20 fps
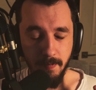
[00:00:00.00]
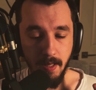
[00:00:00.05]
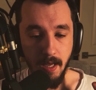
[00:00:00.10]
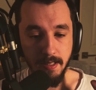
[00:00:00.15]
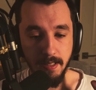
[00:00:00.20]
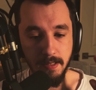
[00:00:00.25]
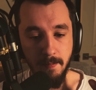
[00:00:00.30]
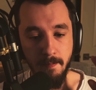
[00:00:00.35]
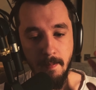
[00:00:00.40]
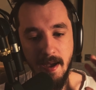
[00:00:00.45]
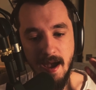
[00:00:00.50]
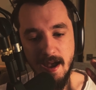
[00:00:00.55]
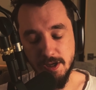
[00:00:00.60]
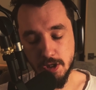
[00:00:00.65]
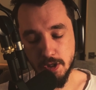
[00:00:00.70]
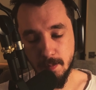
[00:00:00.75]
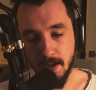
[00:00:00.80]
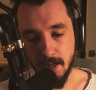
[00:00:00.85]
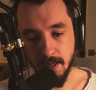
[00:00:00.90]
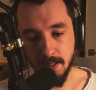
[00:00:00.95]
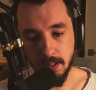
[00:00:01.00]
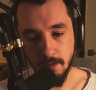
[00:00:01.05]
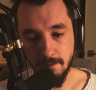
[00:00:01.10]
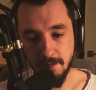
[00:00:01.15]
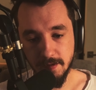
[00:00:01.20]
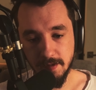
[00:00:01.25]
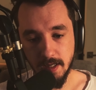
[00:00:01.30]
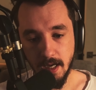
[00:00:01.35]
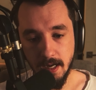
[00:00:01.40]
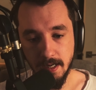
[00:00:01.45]
As a mastermind of
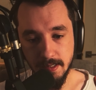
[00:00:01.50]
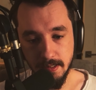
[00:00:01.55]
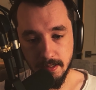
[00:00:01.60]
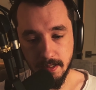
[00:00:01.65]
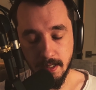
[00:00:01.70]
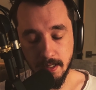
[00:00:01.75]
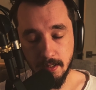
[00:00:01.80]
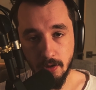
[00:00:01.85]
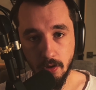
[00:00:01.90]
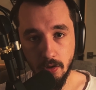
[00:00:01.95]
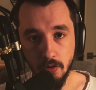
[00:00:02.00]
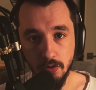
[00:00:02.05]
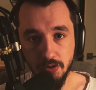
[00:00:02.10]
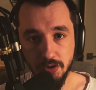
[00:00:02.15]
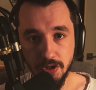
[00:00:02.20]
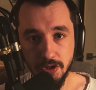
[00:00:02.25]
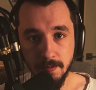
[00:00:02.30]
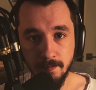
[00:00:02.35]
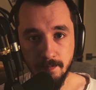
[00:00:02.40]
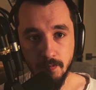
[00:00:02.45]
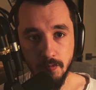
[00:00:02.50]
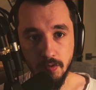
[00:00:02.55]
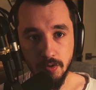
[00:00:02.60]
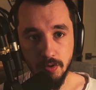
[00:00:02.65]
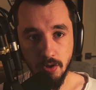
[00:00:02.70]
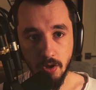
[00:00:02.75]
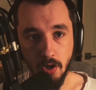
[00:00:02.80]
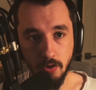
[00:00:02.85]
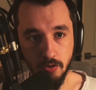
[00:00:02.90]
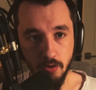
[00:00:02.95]
science and technology,
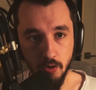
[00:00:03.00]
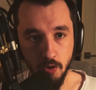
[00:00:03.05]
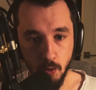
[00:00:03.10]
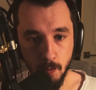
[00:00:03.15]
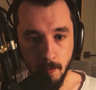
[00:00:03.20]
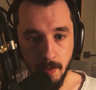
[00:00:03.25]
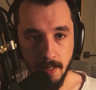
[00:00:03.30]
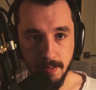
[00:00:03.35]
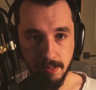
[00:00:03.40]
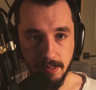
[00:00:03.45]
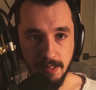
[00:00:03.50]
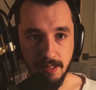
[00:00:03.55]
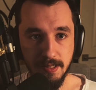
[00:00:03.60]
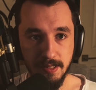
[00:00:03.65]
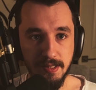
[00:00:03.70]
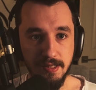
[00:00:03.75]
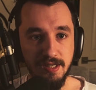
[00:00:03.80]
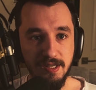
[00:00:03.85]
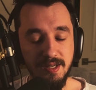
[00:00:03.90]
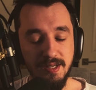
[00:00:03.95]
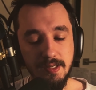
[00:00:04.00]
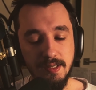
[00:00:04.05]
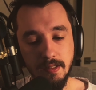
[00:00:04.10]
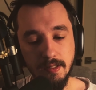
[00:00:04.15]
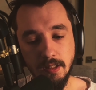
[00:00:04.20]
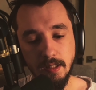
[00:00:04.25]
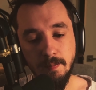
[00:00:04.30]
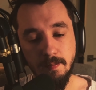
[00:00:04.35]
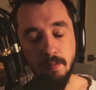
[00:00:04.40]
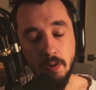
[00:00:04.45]
Doctor Doom has
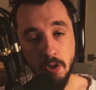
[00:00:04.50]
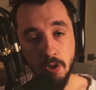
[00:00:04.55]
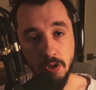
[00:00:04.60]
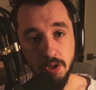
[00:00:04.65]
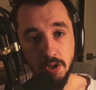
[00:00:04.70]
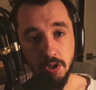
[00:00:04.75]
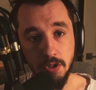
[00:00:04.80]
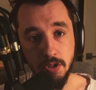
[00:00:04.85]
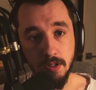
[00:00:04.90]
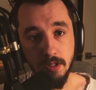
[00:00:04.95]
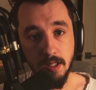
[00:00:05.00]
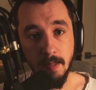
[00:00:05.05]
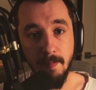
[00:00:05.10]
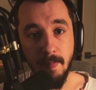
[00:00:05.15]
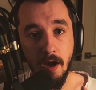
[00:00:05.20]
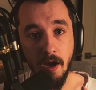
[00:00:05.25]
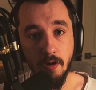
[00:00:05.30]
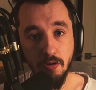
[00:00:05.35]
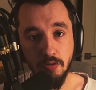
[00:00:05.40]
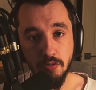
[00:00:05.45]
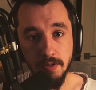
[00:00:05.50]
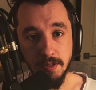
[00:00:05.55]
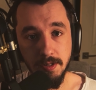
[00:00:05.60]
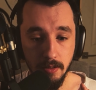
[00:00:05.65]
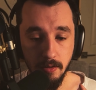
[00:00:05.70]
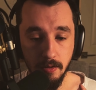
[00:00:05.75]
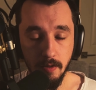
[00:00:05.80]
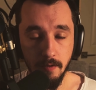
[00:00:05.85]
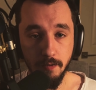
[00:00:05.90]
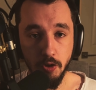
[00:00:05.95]
consistently pushed the boundaries
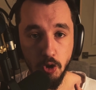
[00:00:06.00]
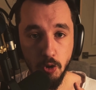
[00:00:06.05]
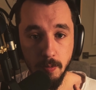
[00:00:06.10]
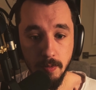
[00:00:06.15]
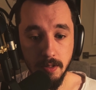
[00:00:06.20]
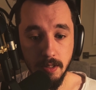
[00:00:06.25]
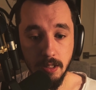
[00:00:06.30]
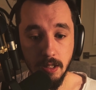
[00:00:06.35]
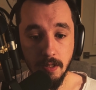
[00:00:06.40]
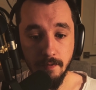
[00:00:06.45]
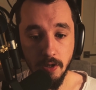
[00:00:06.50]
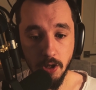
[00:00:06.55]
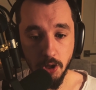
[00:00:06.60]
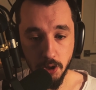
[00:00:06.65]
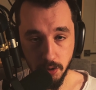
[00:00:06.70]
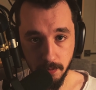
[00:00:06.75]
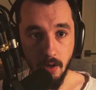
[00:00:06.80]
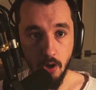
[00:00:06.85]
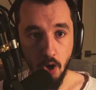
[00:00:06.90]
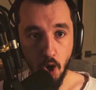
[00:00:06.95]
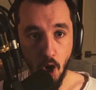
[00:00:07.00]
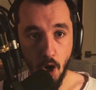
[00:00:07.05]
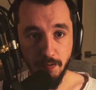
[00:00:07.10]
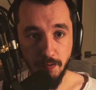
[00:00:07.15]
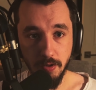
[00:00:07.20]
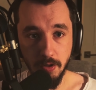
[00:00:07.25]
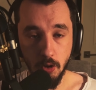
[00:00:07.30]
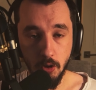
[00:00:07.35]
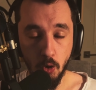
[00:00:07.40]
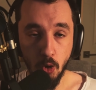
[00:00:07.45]
of human innovation,
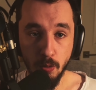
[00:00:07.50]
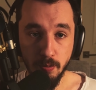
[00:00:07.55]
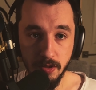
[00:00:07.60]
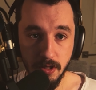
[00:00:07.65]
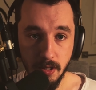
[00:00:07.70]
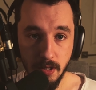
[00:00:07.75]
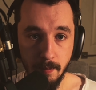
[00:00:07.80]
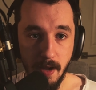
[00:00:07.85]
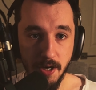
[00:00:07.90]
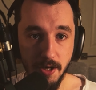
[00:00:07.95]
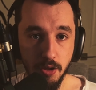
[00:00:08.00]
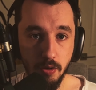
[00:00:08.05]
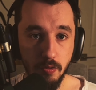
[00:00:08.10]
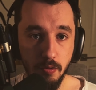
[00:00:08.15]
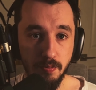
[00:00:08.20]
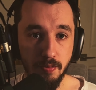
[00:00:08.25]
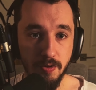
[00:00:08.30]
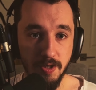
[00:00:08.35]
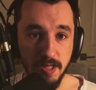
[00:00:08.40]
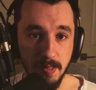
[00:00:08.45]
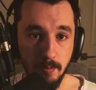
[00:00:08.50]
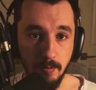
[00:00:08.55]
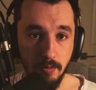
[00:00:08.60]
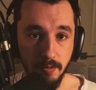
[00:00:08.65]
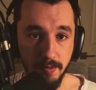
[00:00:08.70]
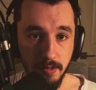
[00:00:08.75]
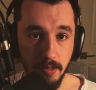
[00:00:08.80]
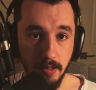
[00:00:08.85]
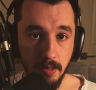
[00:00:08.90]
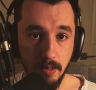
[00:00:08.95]
often incorporating magical
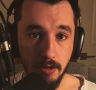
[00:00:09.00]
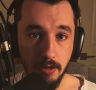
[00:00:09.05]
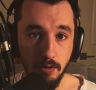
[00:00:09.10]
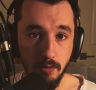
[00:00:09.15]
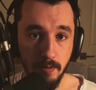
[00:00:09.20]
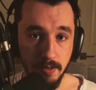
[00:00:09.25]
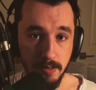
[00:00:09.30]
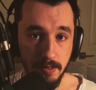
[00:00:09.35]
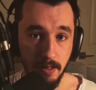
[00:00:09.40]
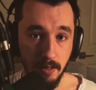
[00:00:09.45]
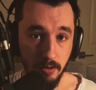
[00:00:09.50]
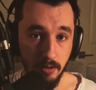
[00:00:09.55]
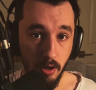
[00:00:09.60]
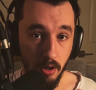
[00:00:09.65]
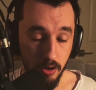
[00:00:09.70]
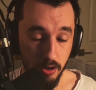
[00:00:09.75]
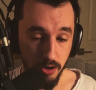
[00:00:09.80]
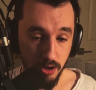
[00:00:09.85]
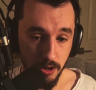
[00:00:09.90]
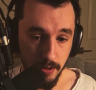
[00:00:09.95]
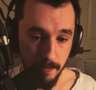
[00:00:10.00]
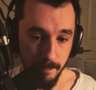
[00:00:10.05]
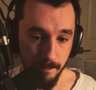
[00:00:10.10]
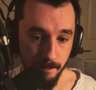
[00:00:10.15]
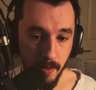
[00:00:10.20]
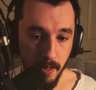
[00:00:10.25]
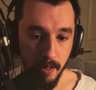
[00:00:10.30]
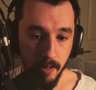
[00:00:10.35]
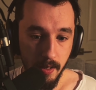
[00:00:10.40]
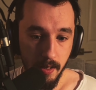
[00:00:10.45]
principles into his technology
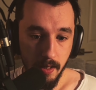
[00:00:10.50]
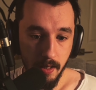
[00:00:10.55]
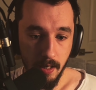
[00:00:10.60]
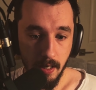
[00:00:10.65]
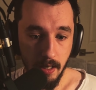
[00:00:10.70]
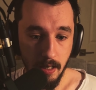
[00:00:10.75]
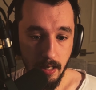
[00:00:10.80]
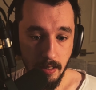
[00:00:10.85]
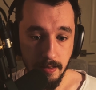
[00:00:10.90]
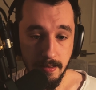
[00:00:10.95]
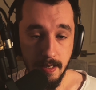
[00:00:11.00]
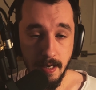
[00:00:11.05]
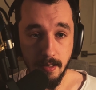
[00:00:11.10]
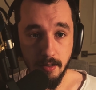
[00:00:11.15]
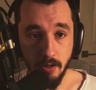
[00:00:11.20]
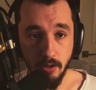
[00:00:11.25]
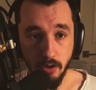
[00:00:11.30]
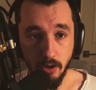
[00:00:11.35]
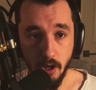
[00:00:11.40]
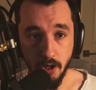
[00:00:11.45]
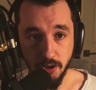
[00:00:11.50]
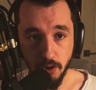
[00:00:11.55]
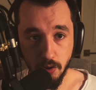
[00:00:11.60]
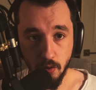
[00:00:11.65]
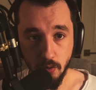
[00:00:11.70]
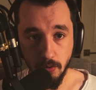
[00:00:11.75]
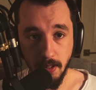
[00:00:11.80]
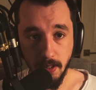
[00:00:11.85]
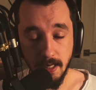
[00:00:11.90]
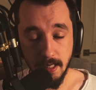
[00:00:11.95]
and
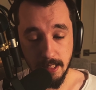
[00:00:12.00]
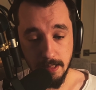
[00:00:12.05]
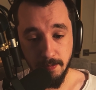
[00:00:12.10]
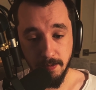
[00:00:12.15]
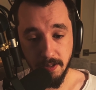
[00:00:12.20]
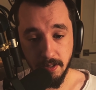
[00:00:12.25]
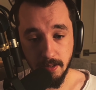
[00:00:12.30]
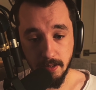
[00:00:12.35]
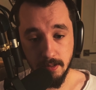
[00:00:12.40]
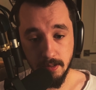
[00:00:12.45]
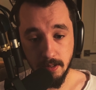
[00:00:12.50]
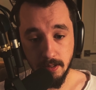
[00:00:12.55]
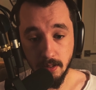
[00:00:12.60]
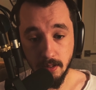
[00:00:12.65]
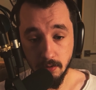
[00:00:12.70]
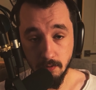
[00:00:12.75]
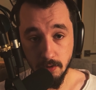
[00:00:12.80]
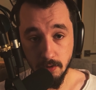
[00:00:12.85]
technological aspects into his